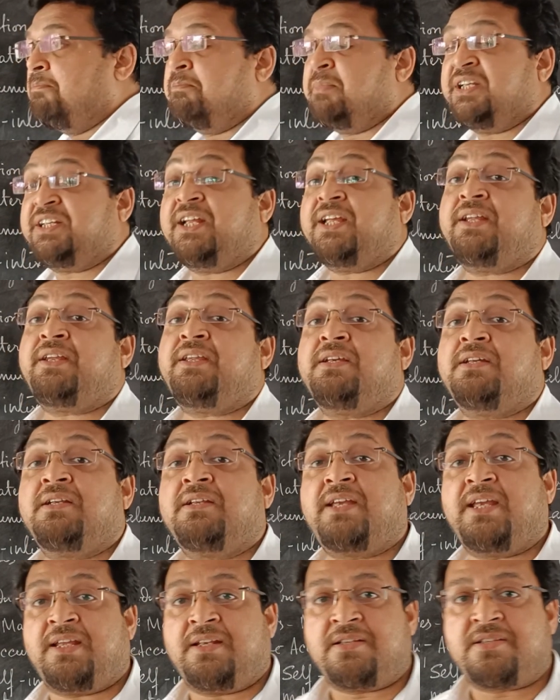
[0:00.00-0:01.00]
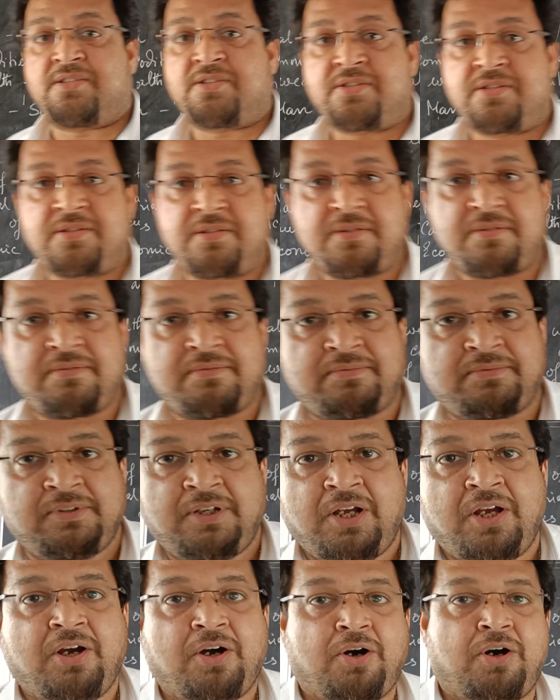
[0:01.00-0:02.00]
material gains.
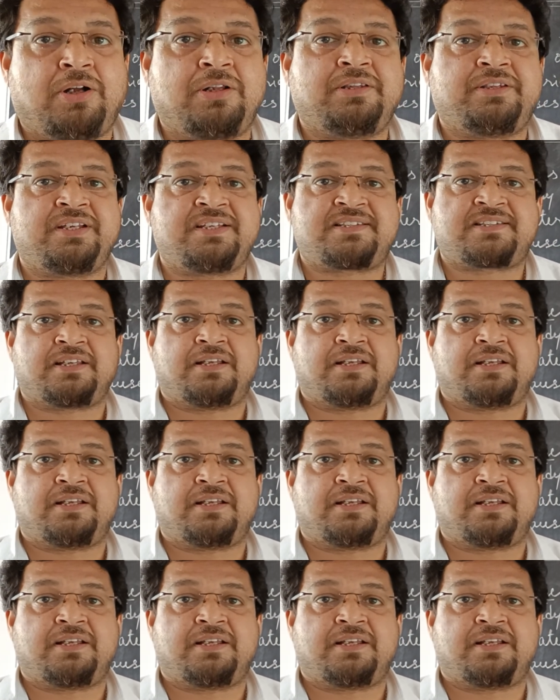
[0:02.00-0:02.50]
All this